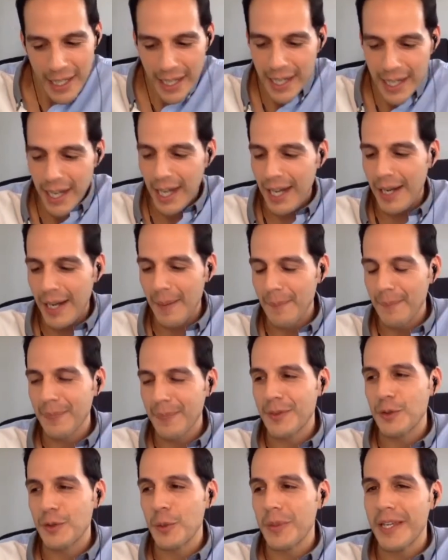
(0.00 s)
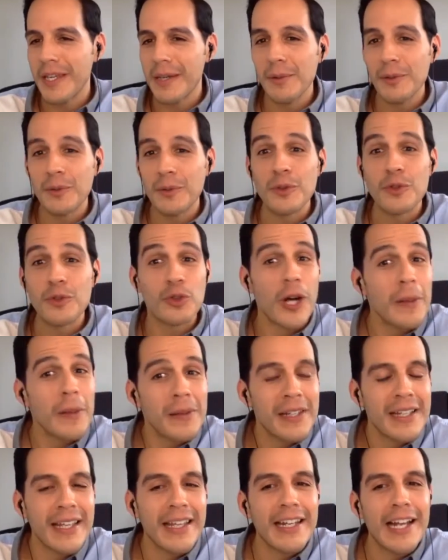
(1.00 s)
to be able to
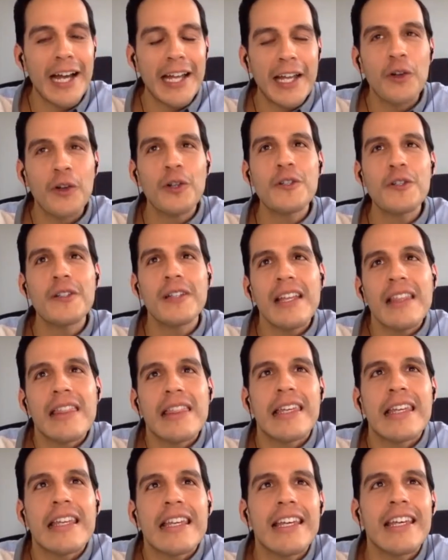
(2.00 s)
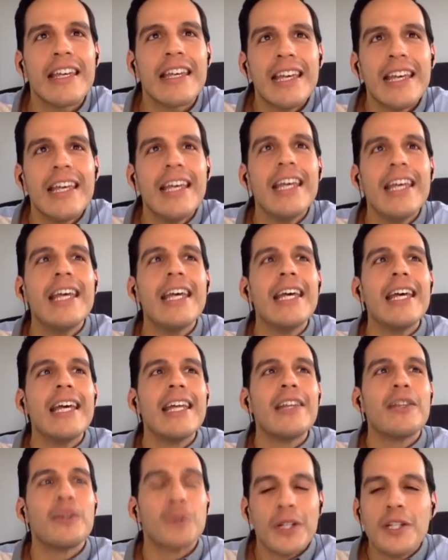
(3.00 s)
travel again, I honestly think
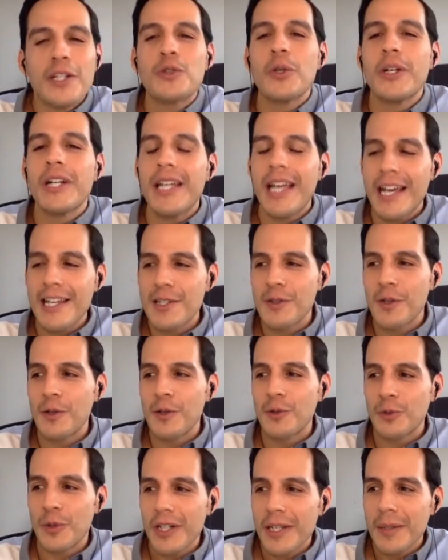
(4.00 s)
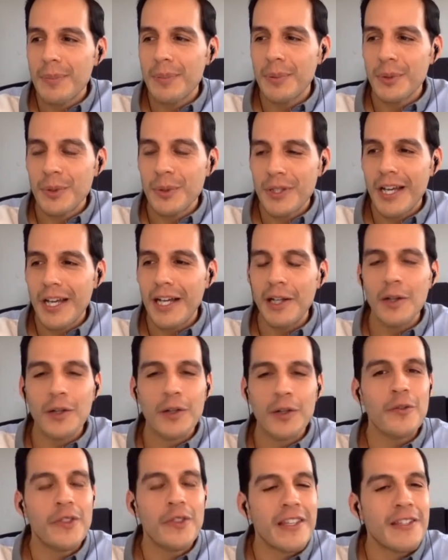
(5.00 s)
2020 has really put a
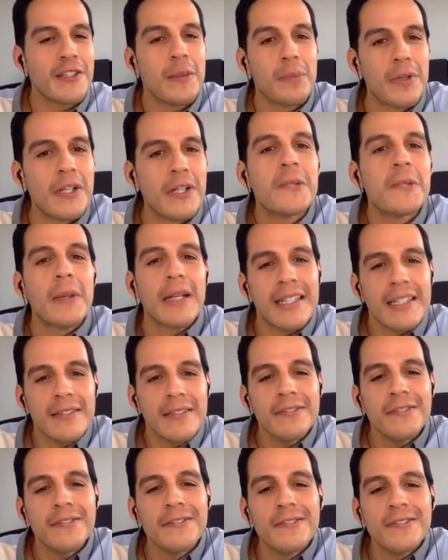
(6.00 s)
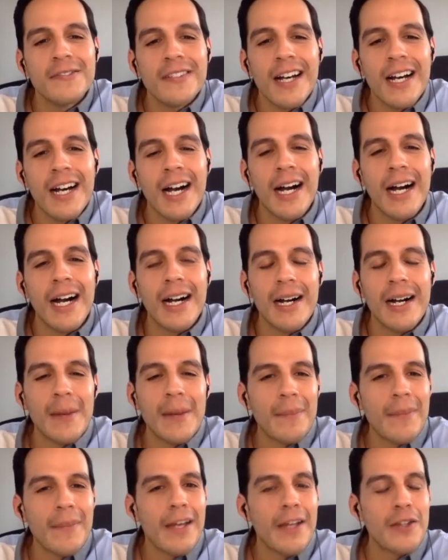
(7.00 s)
lot of things in perspective.
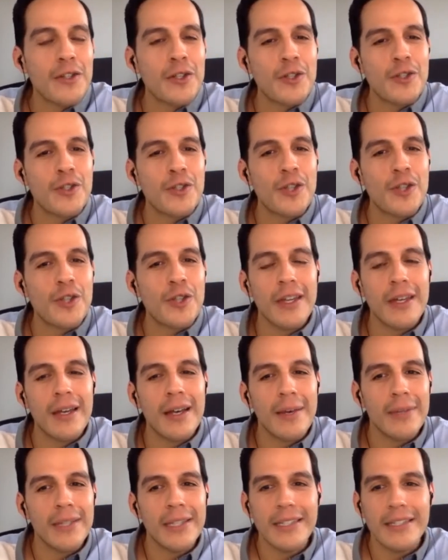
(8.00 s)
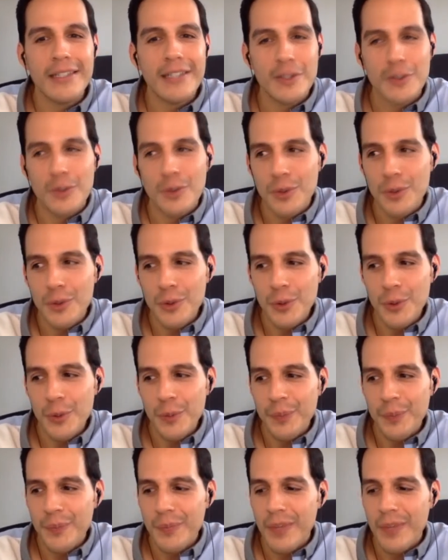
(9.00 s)
And just the ability to